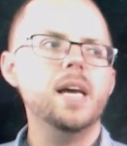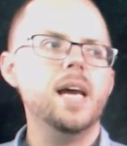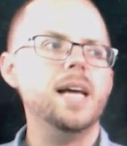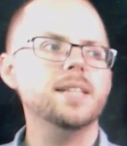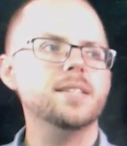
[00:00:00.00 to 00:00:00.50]

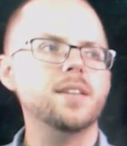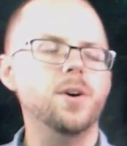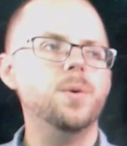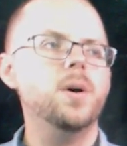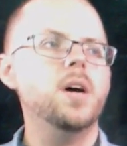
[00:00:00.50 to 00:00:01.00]
And
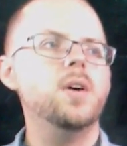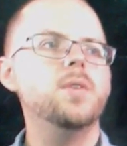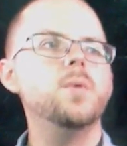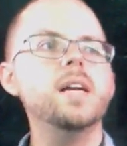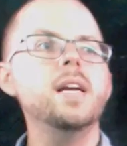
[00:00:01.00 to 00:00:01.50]
so,
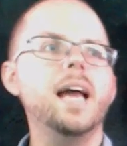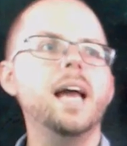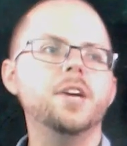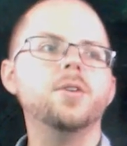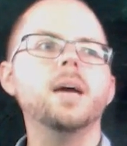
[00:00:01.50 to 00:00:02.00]
in
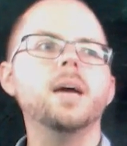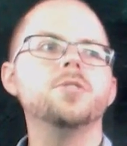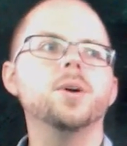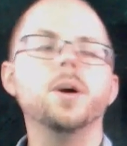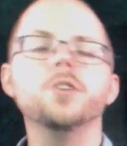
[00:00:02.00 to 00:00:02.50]
analytical
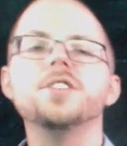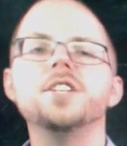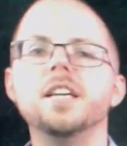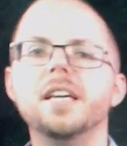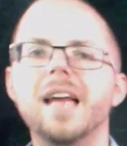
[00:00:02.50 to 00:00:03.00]
chemistry, we're
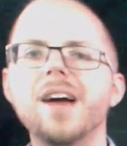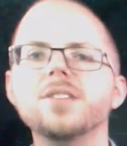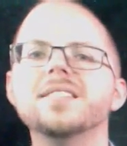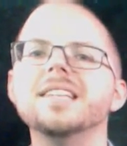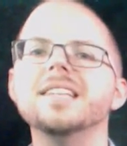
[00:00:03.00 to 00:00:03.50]
interested in how
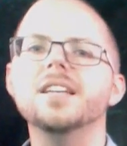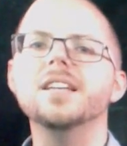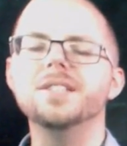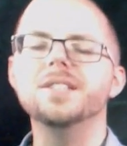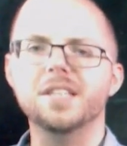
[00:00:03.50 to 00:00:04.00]

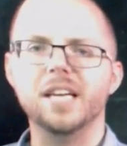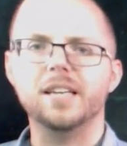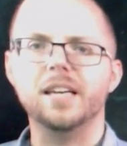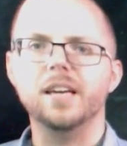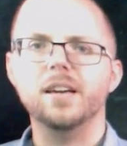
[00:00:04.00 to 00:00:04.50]
sensitive is the
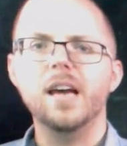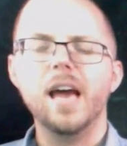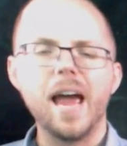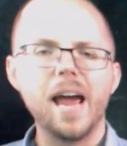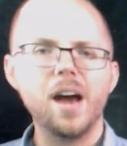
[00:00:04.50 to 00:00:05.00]
technique?
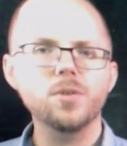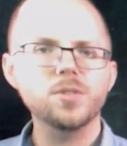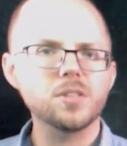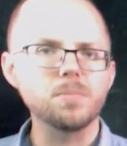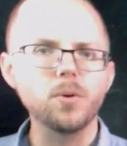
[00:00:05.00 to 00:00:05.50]
How
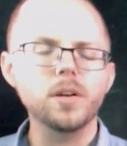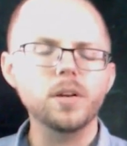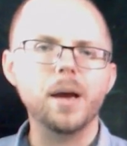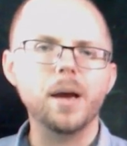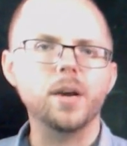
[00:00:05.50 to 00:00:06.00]
small an
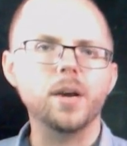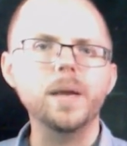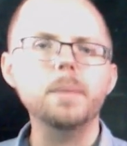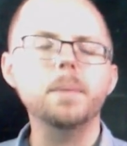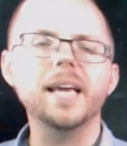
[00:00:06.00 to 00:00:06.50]
amount can
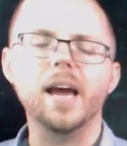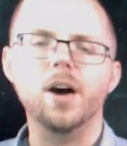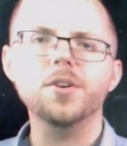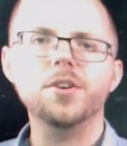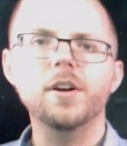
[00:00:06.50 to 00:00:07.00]
we pick
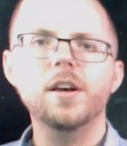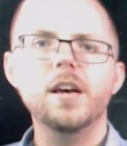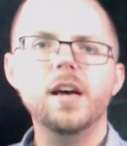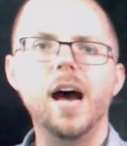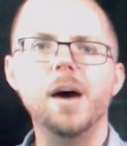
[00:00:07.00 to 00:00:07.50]
out,
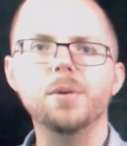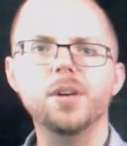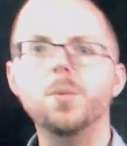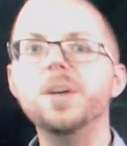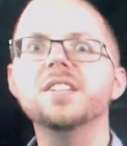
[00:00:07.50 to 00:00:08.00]
um,
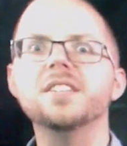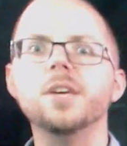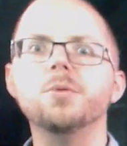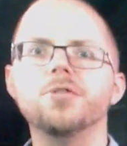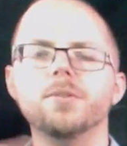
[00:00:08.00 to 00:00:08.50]
can we
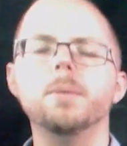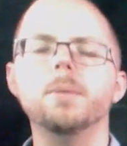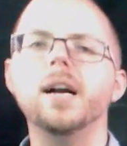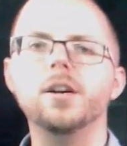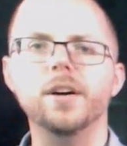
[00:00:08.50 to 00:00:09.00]
distinguish from the
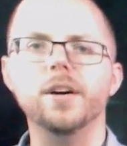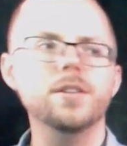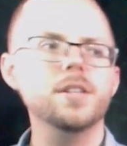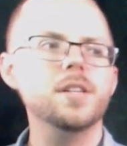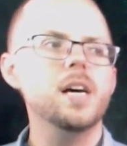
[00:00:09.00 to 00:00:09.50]

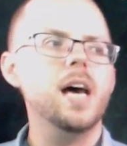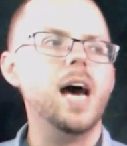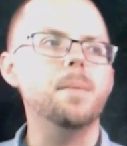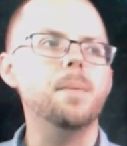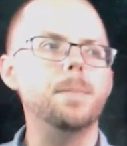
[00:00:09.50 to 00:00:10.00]
background,
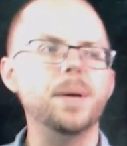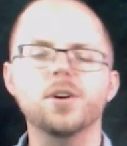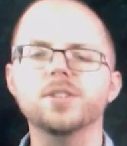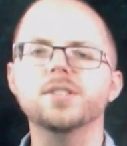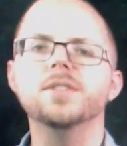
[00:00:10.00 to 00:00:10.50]
Um,
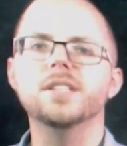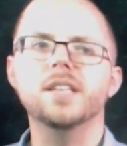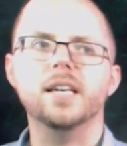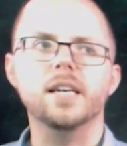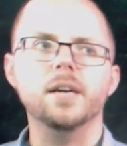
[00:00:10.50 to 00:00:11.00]
because of this
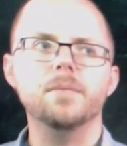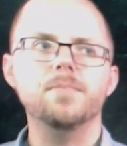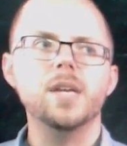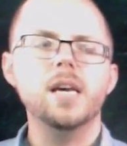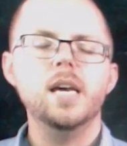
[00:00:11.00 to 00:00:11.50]
technique?
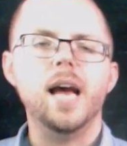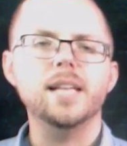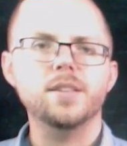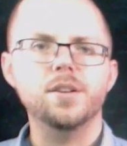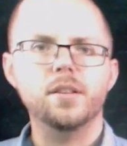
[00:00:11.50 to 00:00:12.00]

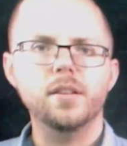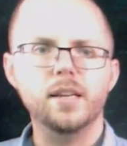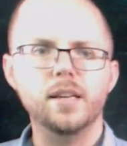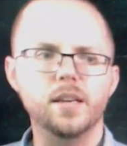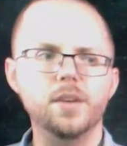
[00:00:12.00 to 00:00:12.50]
And so the thing
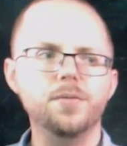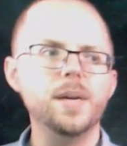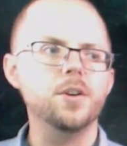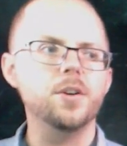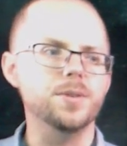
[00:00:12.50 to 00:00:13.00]
is that if we
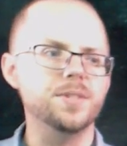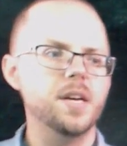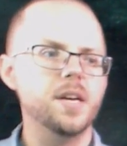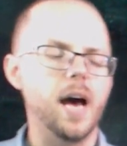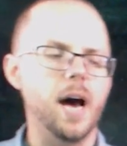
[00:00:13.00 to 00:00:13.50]
used
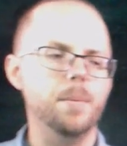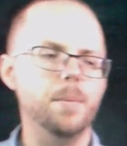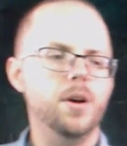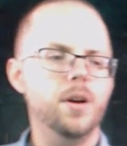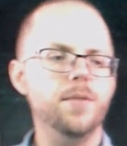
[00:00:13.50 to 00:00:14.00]

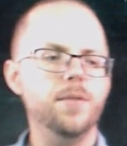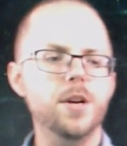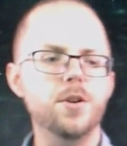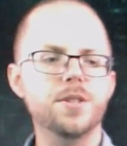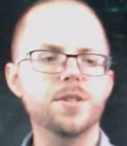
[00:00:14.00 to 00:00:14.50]
um, if we
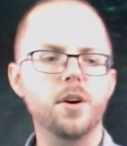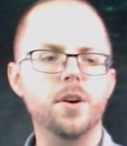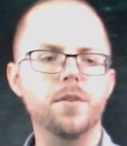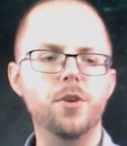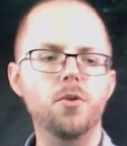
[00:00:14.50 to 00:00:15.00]
used
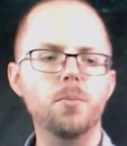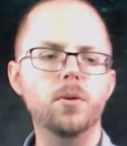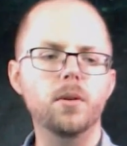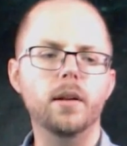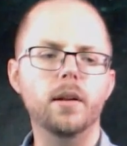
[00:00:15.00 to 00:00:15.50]
kind of a
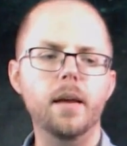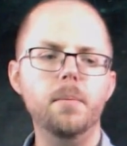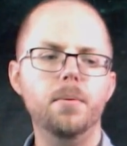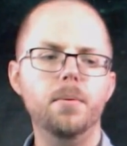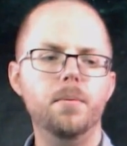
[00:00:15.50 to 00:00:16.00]
normal lamp